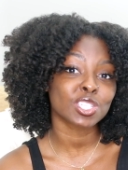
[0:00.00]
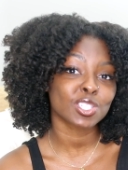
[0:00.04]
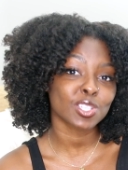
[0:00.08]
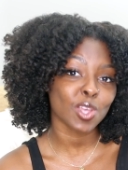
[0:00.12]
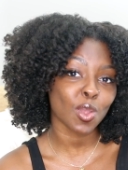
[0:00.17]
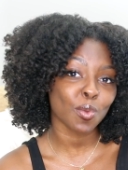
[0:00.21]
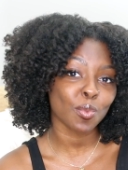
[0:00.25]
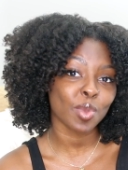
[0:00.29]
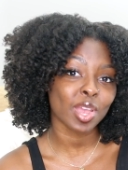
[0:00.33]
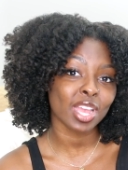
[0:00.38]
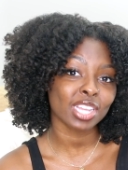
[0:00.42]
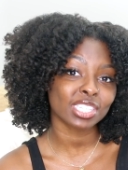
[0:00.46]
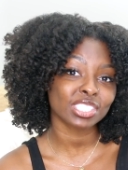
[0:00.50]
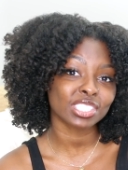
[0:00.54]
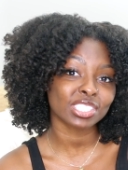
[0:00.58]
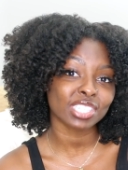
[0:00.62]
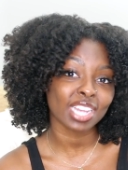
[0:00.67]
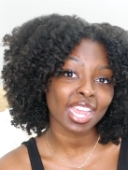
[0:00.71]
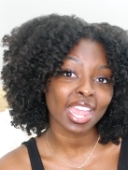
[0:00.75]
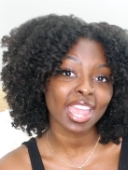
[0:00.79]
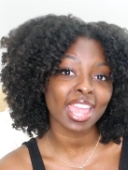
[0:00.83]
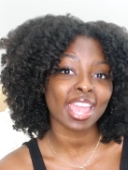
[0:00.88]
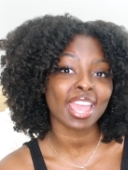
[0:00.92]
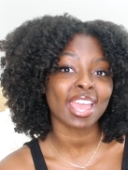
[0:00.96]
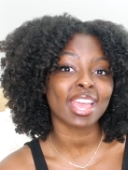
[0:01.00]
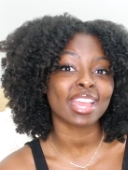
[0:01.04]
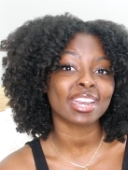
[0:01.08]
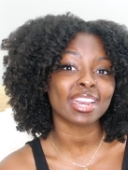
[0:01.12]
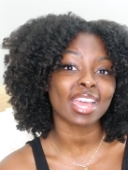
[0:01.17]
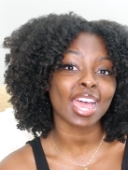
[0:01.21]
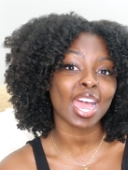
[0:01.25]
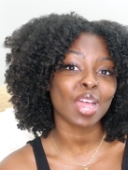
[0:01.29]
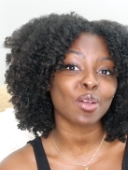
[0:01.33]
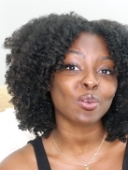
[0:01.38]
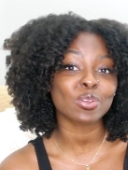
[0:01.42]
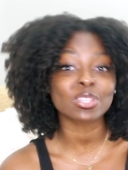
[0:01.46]
so much
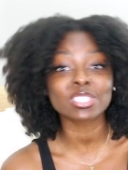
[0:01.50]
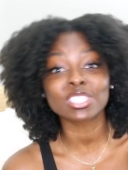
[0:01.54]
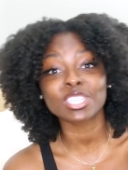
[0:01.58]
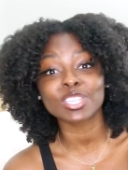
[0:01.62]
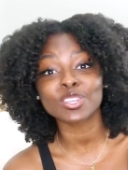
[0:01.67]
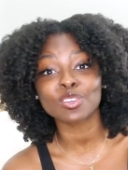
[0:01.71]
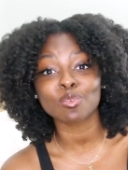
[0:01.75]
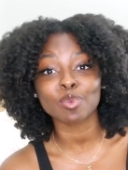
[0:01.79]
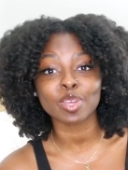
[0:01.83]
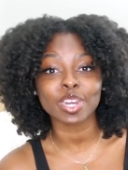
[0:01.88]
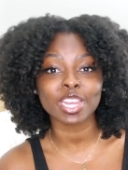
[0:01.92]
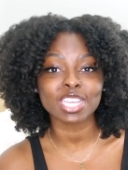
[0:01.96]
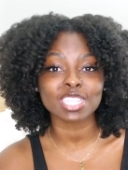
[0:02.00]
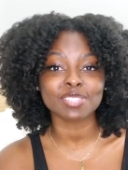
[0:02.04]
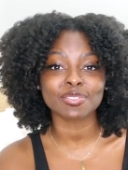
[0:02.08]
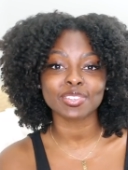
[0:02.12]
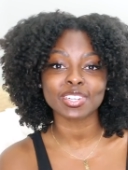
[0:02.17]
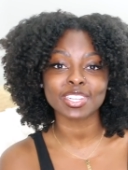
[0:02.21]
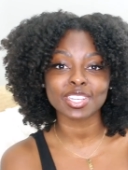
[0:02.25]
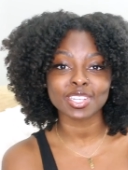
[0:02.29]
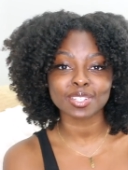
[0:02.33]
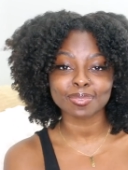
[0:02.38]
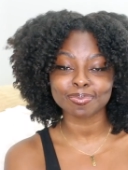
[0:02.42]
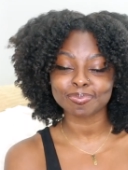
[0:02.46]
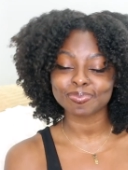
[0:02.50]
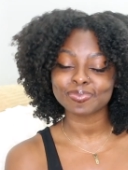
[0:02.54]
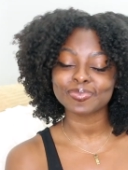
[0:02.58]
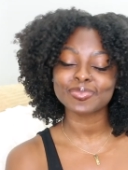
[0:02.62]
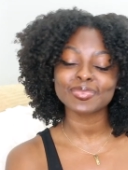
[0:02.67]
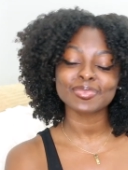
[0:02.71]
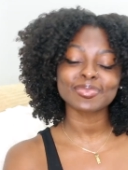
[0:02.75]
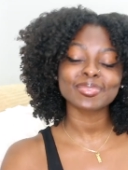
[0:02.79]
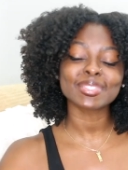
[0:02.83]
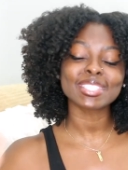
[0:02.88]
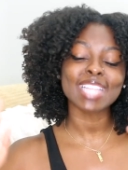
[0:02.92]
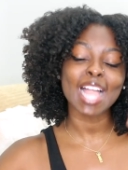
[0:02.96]
and I will see you in my next video.
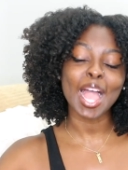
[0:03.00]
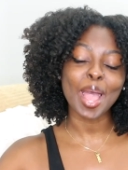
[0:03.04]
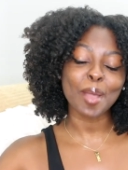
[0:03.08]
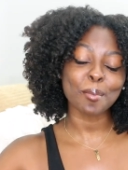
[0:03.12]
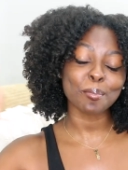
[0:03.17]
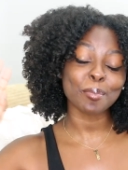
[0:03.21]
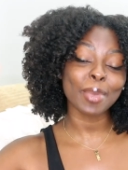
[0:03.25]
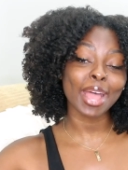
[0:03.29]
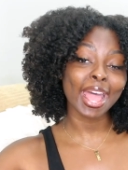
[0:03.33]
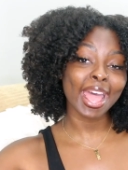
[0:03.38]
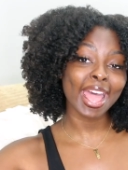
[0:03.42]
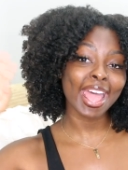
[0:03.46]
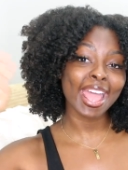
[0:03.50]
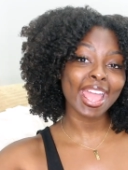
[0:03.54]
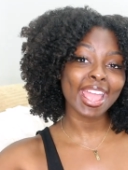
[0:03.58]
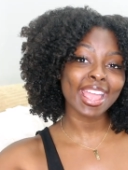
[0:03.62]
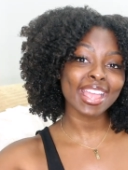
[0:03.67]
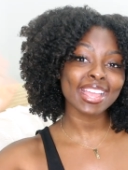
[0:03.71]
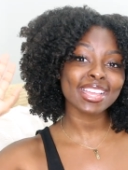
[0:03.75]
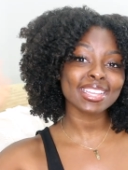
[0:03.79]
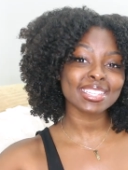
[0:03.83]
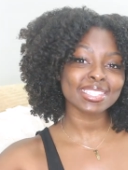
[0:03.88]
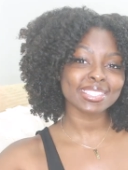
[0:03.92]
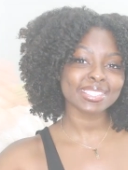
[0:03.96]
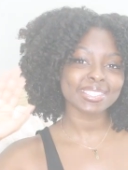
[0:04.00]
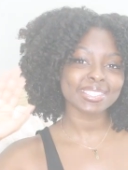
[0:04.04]
Bye.